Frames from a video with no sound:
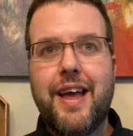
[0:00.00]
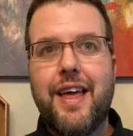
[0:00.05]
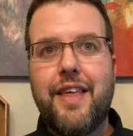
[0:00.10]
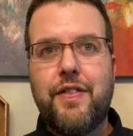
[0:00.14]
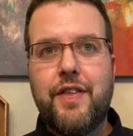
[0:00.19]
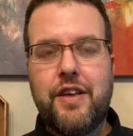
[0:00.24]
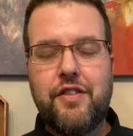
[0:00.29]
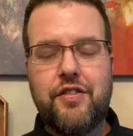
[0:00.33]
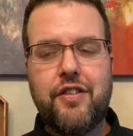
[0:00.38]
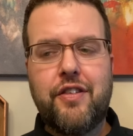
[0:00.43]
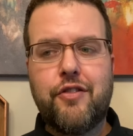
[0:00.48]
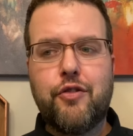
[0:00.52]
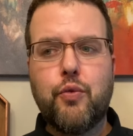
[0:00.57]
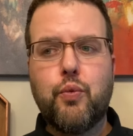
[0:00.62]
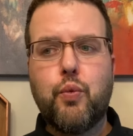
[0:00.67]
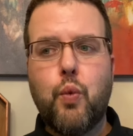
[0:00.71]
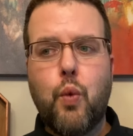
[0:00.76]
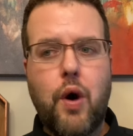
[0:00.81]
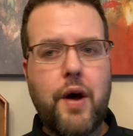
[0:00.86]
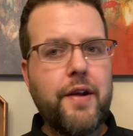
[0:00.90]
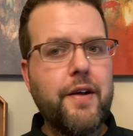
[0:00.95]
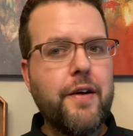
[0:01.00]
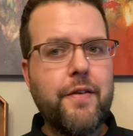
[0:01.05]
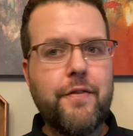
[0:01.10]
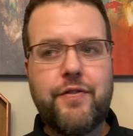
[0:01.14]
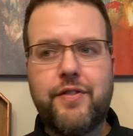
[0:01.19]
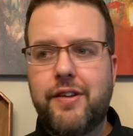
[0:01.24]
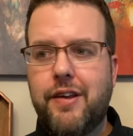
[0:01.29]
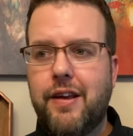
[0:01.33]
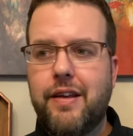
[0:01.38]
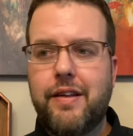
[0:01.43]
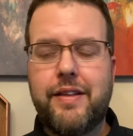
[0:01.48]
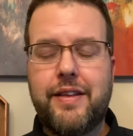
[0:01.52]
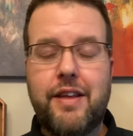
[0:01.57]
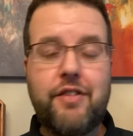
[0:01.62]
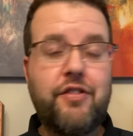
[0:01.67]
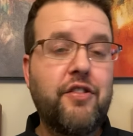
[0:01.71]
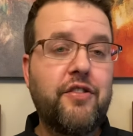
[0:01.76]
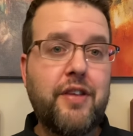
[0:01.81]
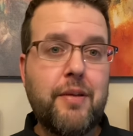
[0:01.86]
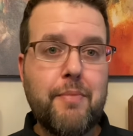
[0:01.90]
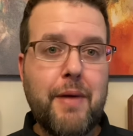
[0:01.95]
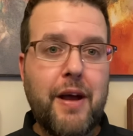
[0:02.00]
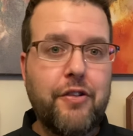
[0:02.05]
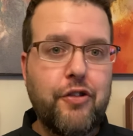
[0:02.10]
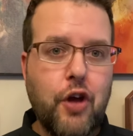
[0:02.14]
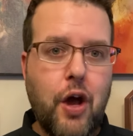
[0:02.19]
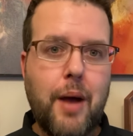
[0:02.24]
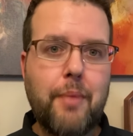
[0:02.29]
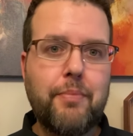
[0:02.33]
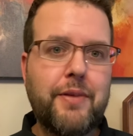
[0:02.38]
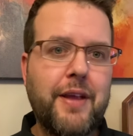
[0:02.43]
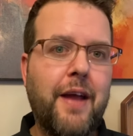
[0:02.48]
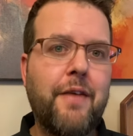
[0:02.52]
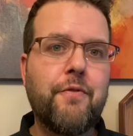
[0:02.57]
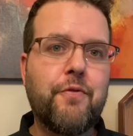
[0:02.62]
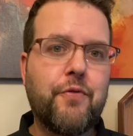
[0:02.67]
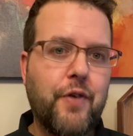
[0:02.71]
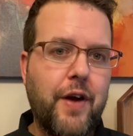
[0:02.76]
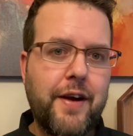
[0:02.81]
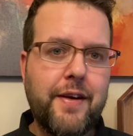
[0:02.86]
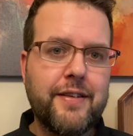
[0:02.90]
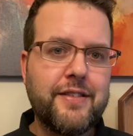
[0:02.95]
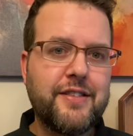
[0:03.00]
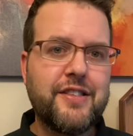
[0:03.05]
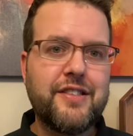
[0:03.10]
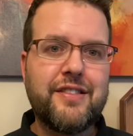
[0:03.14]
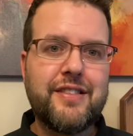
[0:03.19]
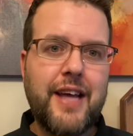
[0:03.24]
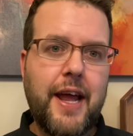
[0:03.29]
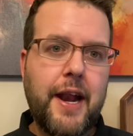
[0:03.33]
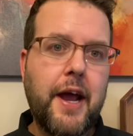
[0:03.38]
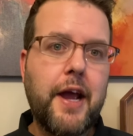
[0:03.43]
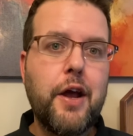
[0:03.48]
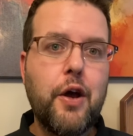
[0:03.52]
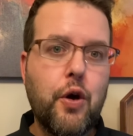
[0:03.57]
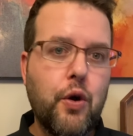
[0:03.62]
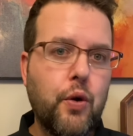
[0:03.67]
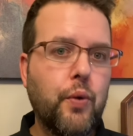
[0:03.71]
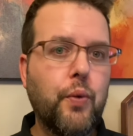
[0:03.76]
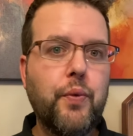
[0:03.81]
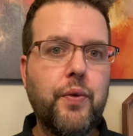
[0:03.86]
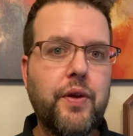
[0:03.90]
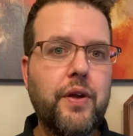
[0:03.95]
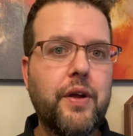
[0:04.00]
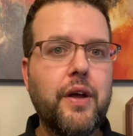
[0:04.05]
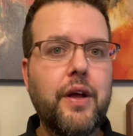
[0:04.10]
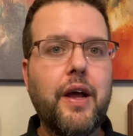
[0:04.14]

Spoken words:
This is one of this is in my top 10 fragrances that I own.